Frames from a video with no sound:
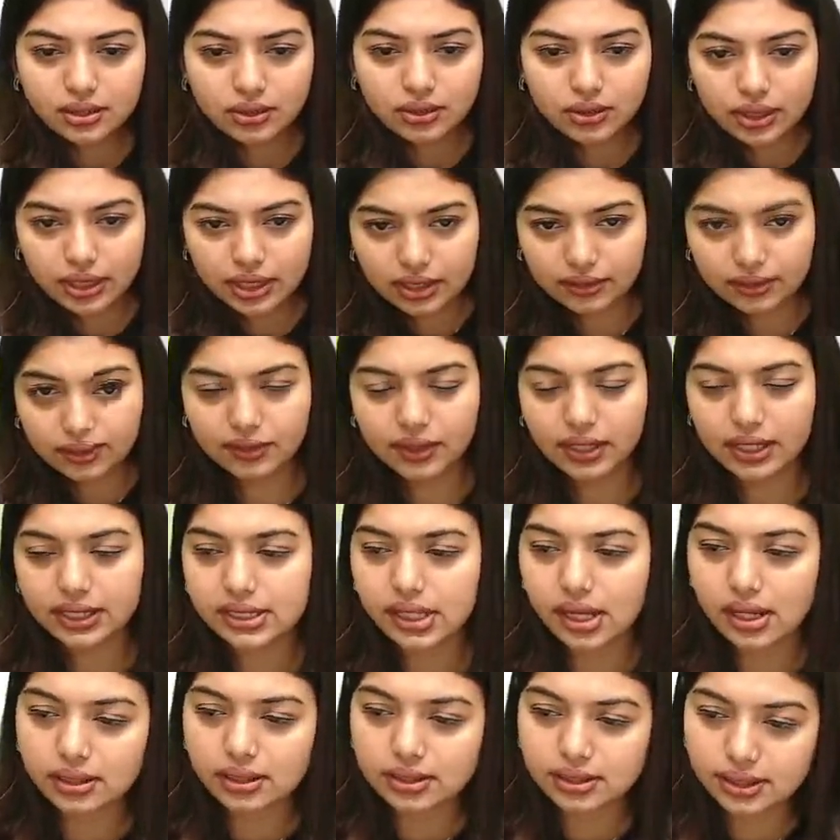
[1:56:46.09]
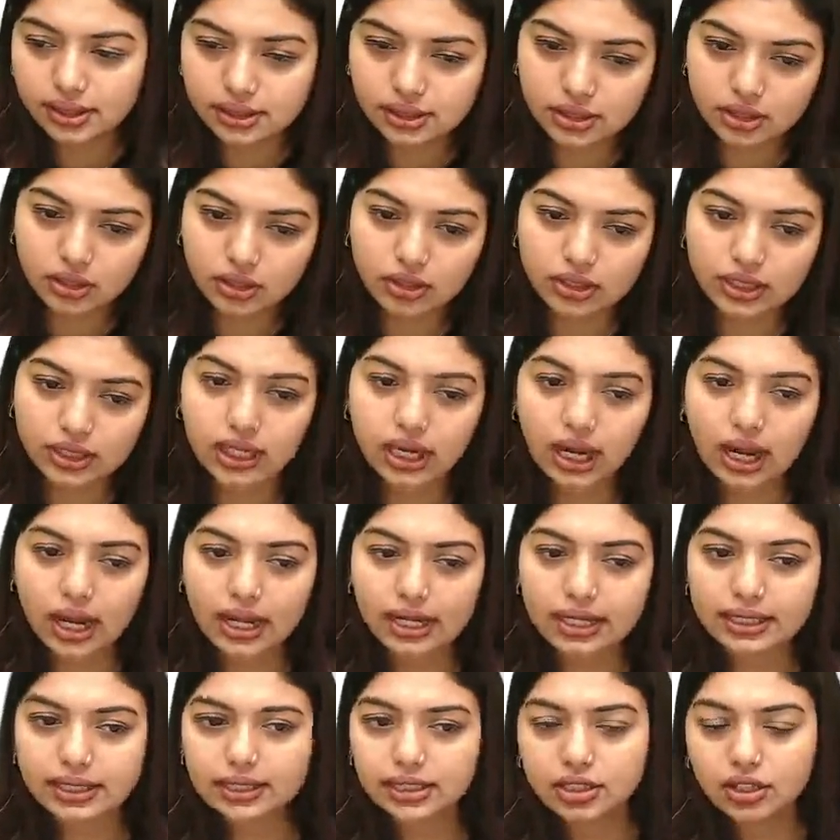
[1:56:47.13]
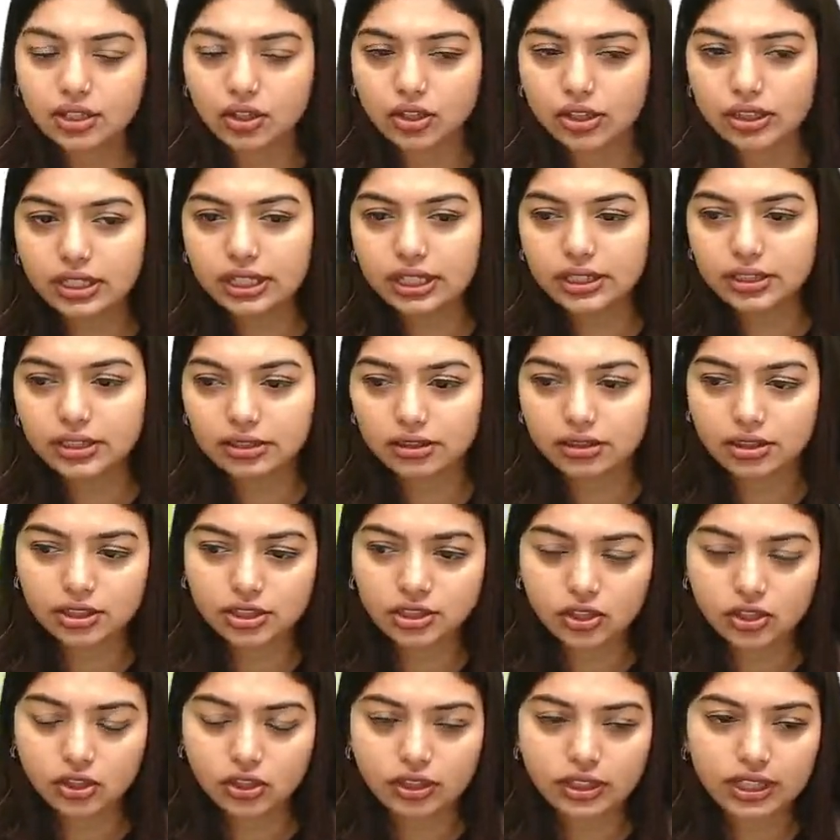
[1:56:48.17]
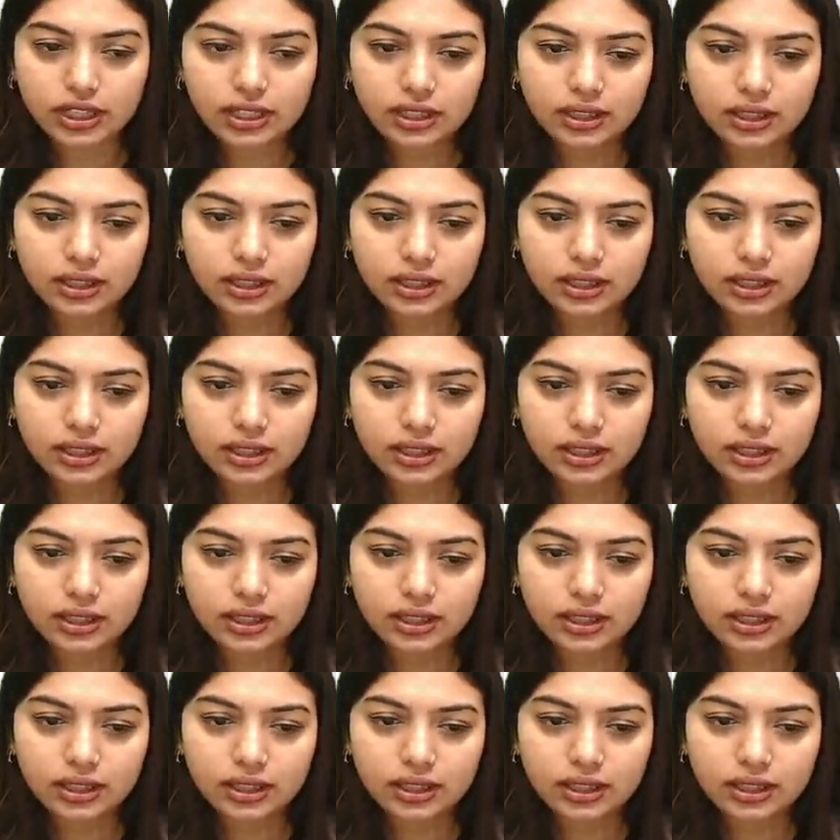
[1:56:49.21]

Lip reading: Okay, reflex arc is not there, eye is not there, ear is not there.